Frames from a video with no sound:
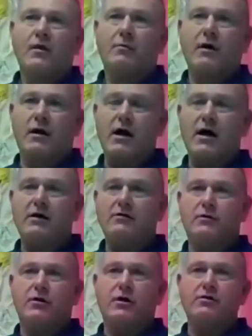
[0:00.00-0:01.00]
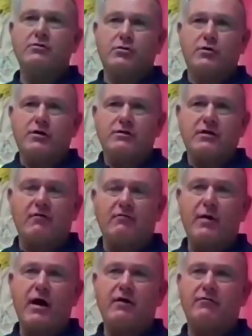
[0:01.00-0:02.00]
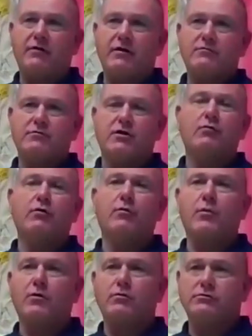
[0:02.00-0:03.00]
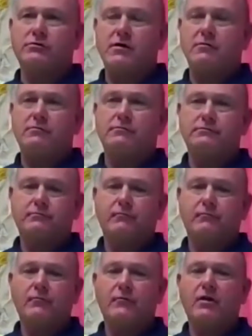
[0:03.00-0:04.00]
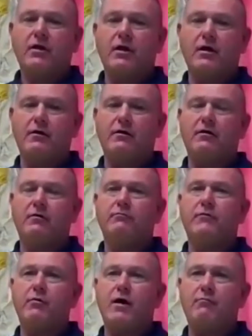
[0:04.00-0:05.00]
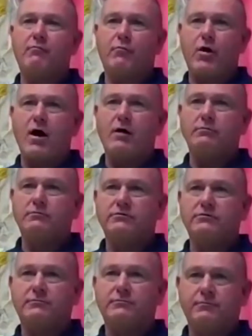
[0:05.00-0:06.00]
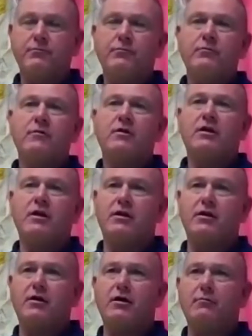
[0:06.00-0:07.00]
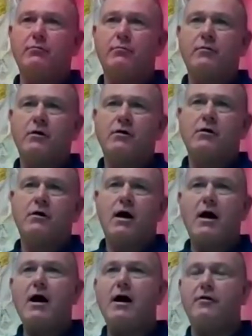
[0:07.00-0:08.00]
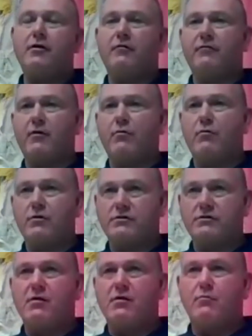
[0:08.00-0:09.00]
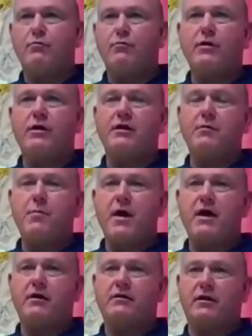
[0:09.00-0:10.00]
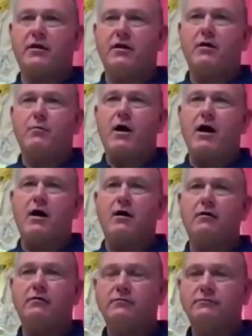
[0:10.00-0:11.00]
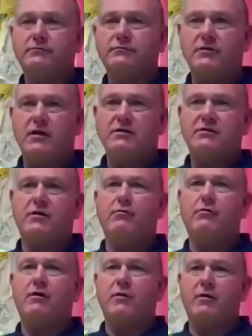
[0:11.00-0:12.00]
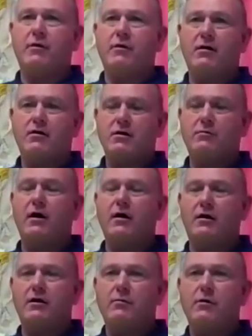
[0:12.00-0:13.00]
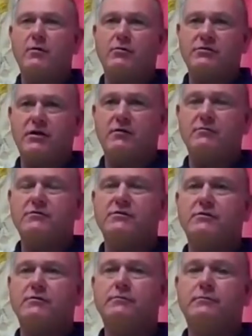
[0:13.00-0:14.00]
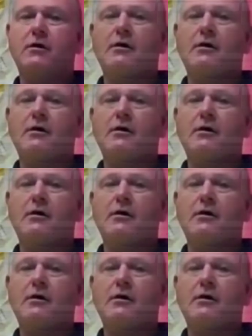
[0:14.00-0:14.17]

My guys were cutting trees out of the back of a dump truck with a pole saw, and they were having problems getting up high enough. They wanted something in the bed to get up higher. I said, well, maybe I can come up with something. So